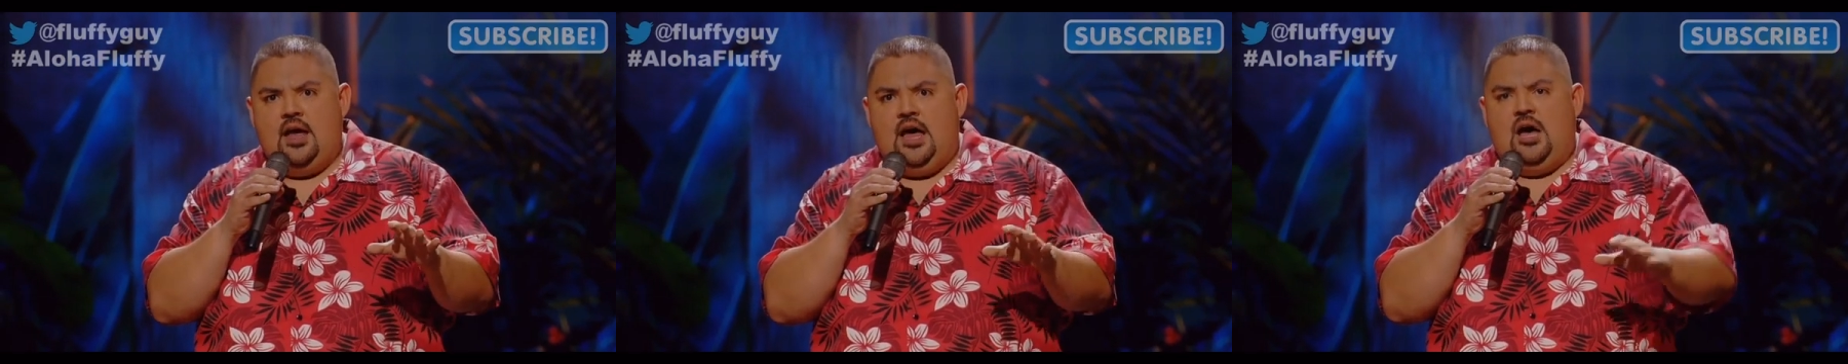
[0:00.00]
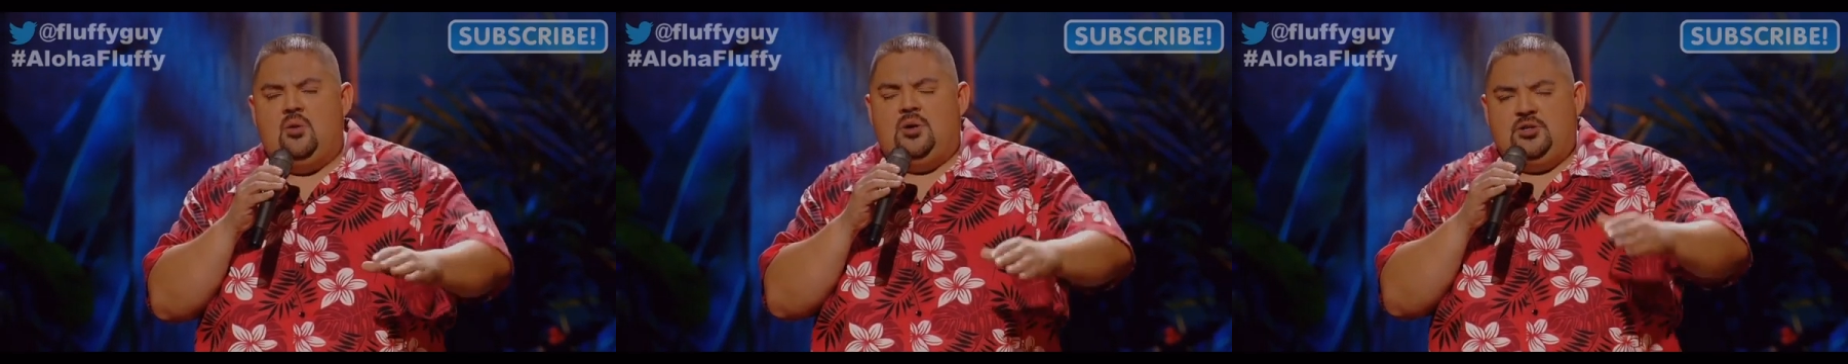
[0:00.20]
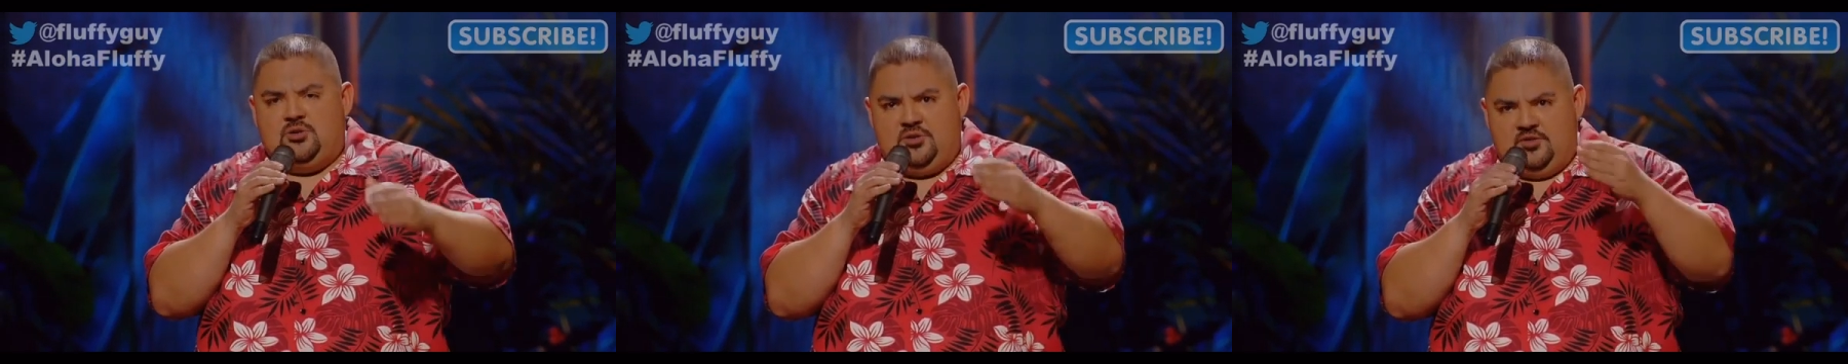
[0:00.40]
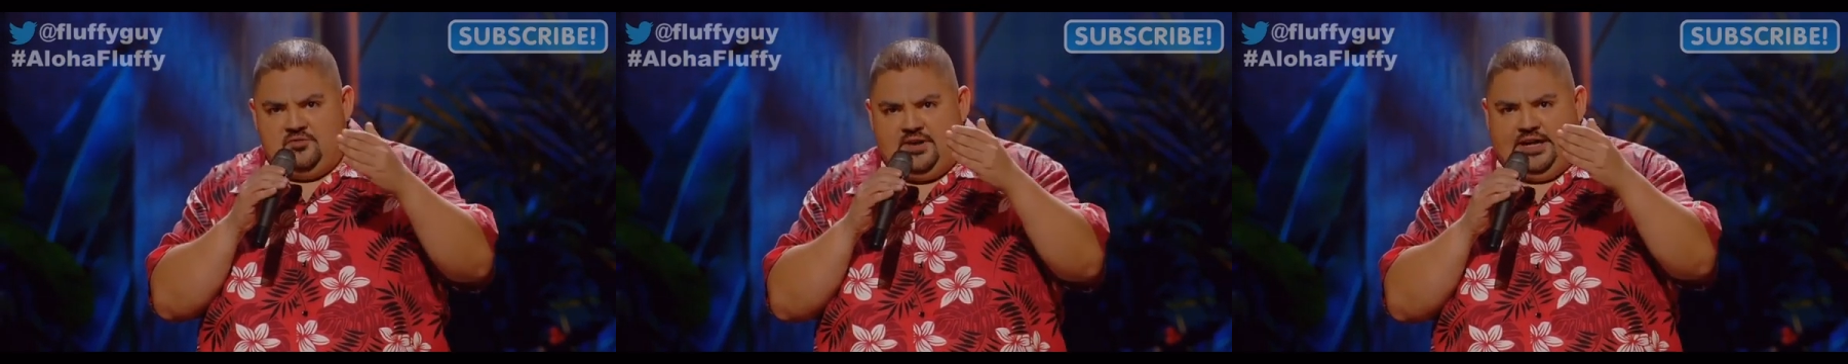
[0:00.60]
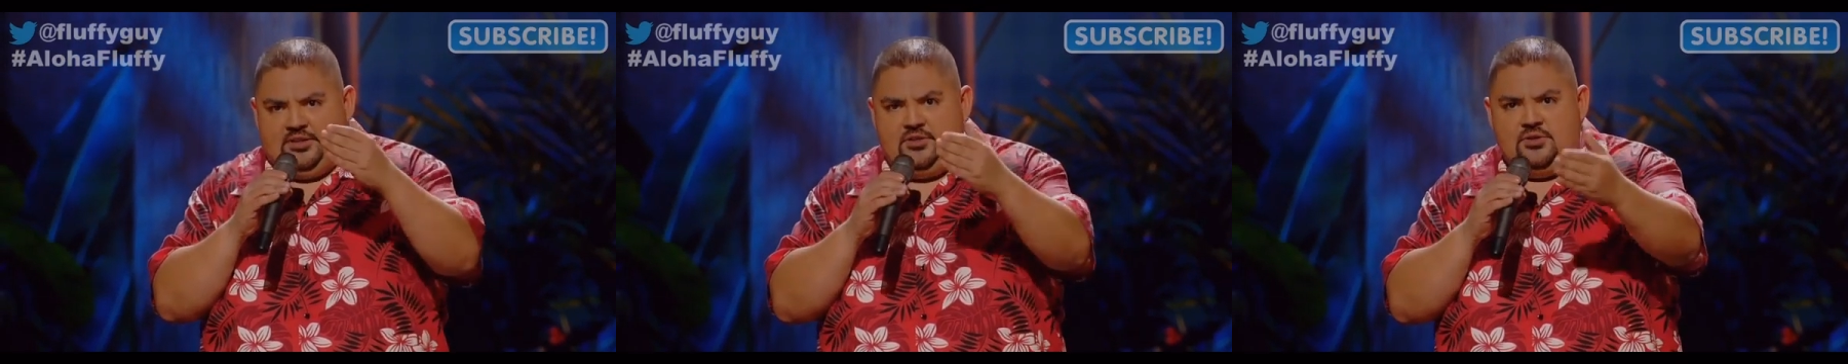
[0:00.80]
I want to
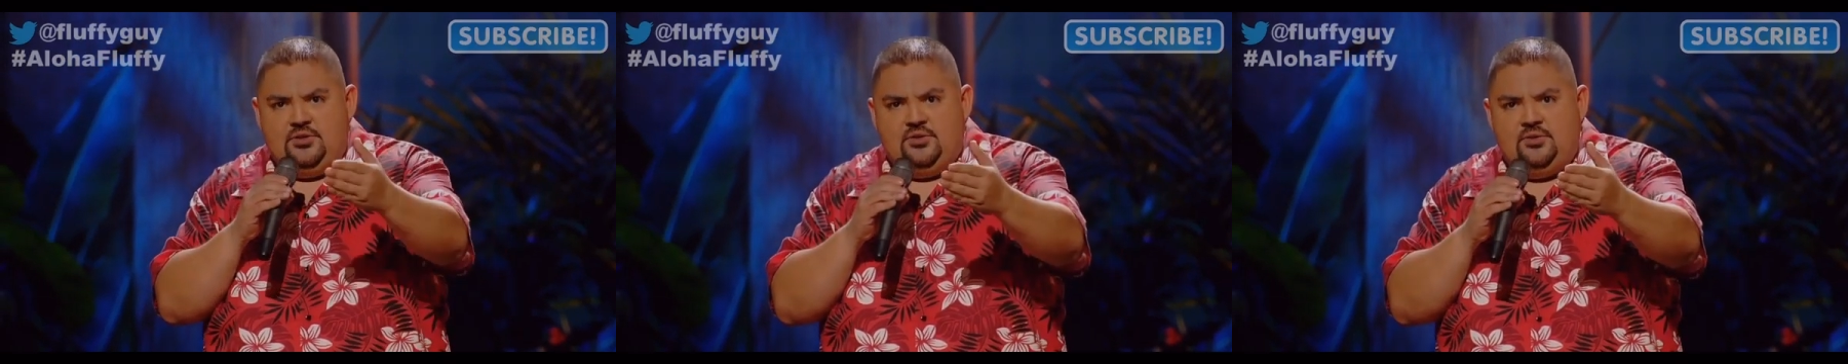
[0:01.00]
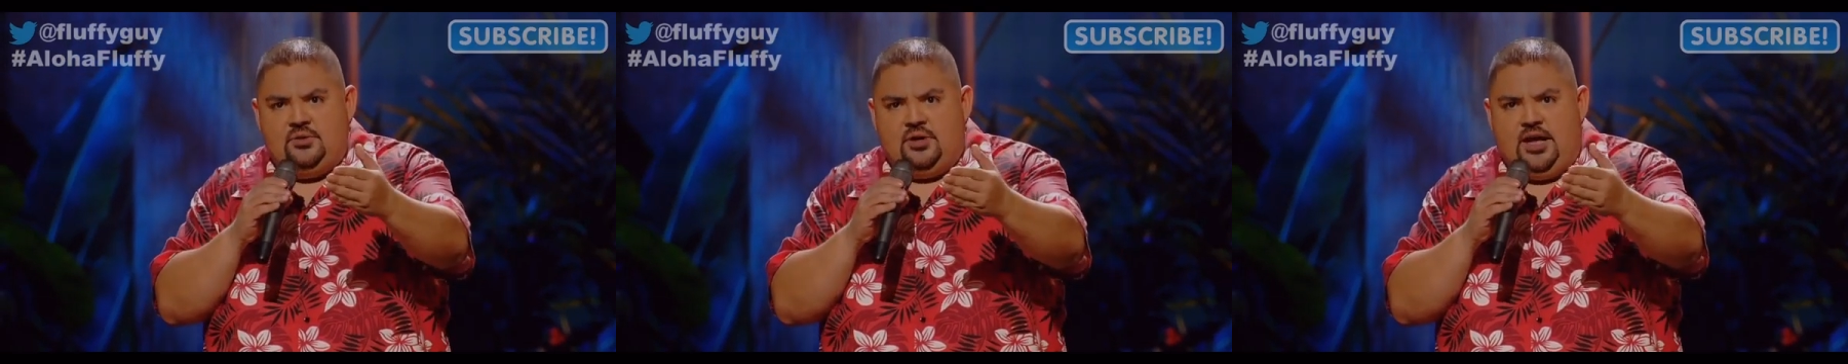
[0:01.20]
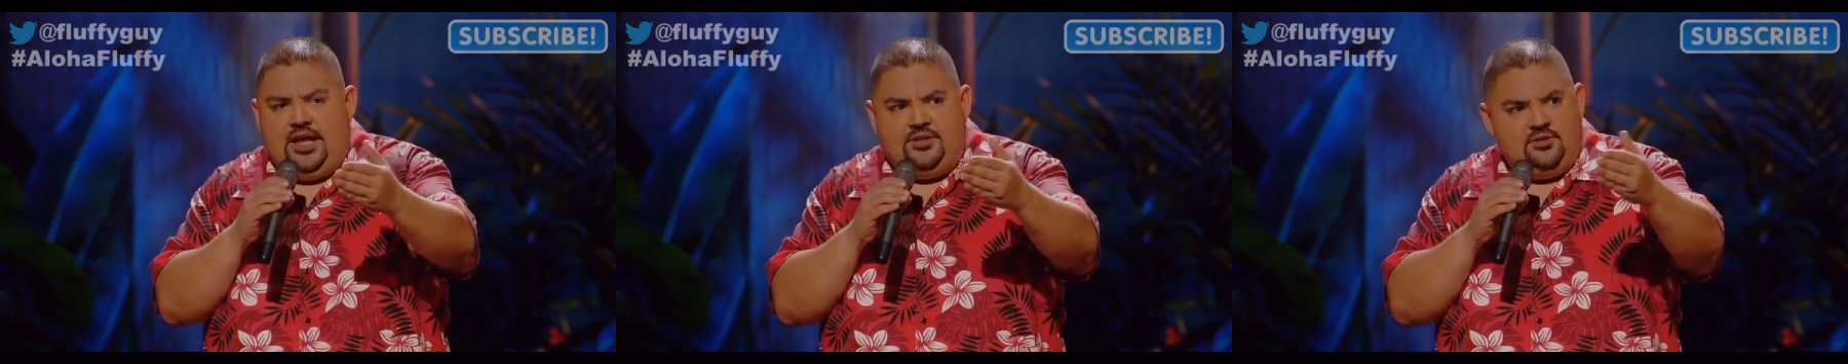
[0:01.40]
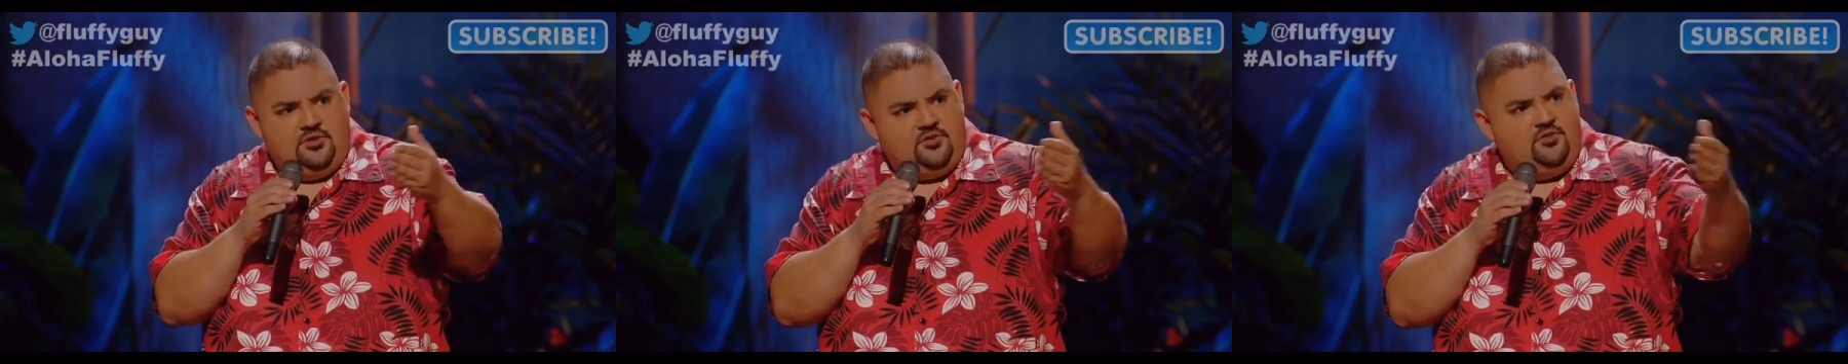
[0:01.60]
invite you and your